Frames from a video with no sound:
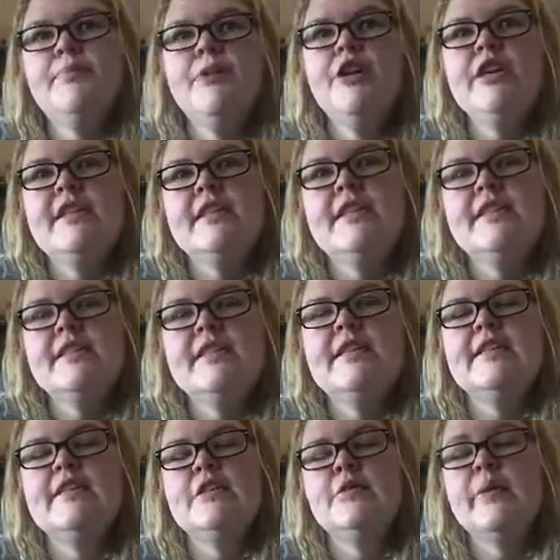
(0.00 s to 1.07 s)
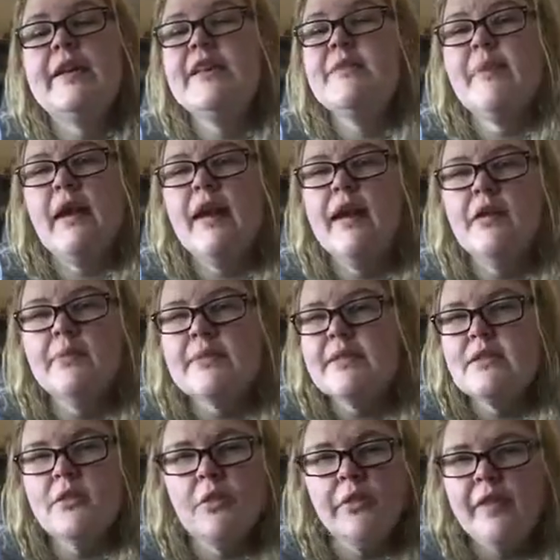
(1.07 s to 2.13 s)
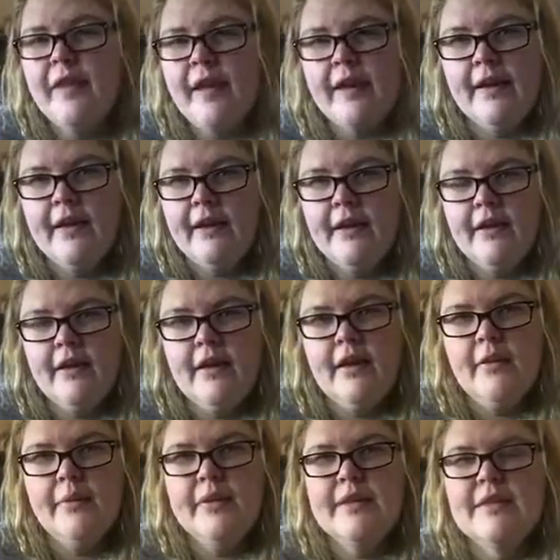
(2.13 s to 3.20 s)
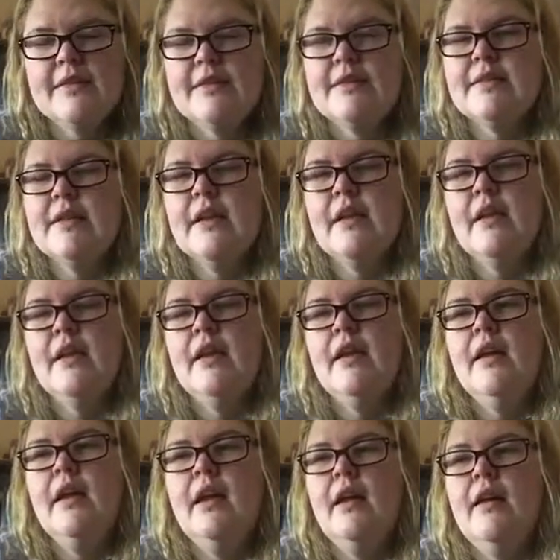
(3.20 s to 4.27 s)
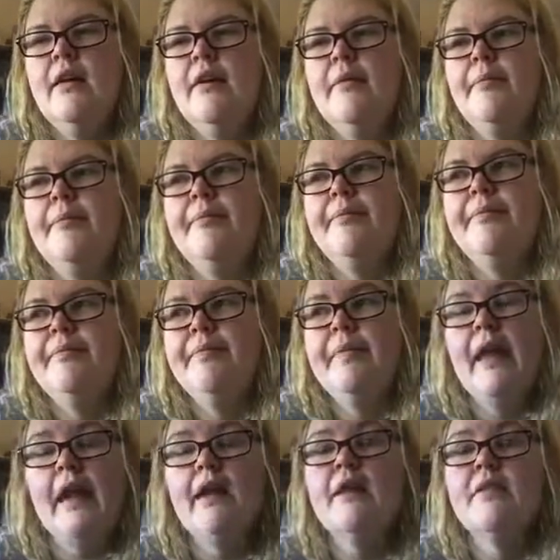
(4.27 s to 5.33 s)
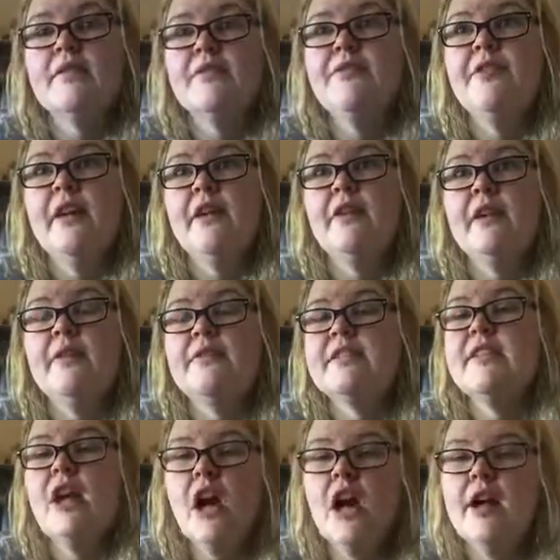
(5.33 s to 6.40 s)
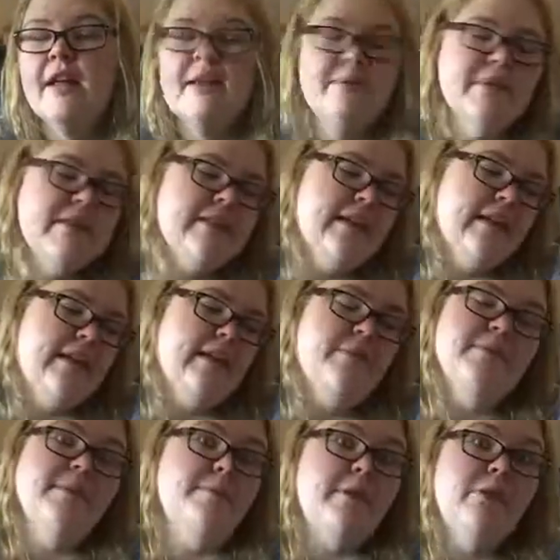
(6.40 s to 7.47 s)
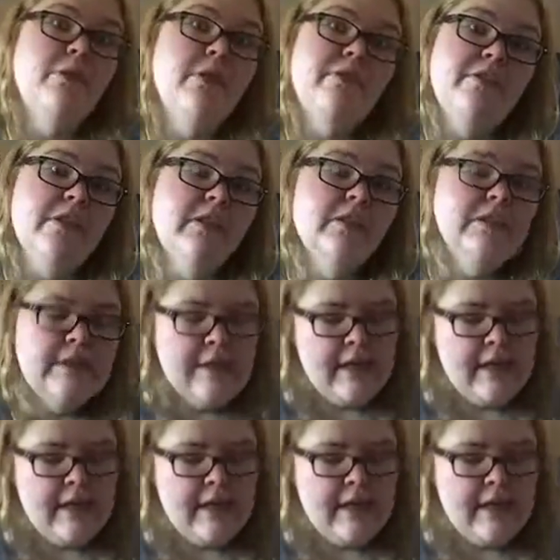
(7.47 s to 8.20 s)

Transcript: pre-teens, teens, and 20s, my hair was so thick. It was, it was long and it was thick and it was beautiful.